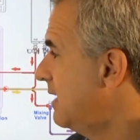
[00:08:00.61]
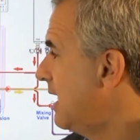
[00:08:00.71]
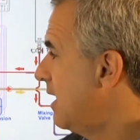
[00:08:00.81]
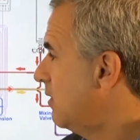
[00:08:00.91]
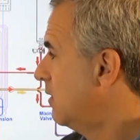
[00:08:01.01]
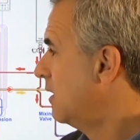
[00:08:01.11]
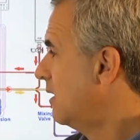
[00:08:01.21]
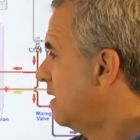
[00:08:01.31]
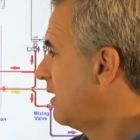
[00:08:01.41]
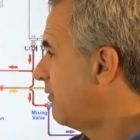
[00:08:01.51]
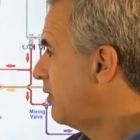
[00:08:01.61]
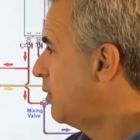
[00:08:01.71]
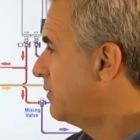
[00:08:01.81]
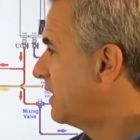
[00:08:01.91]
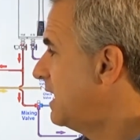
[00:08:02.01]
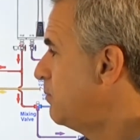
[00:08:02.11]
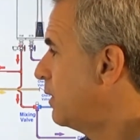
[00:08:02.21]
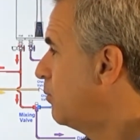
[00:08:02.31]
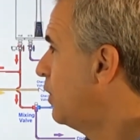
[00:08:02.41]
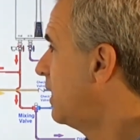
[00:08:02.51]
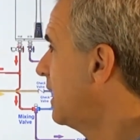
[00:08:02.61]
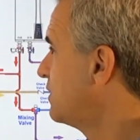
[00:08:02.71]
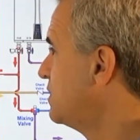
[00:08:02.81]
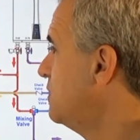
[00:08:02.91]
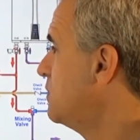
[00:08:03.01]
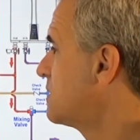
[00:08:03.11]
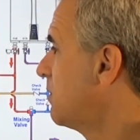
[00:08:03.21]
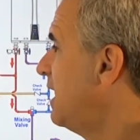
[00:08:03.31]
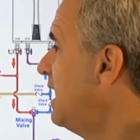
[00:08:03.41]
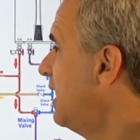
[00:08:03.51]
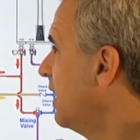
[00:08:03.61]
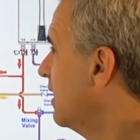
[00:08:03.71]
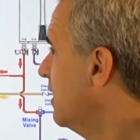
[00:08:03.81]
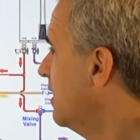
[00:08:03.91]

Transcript: now if we went to heat pump, we could actually do some heating.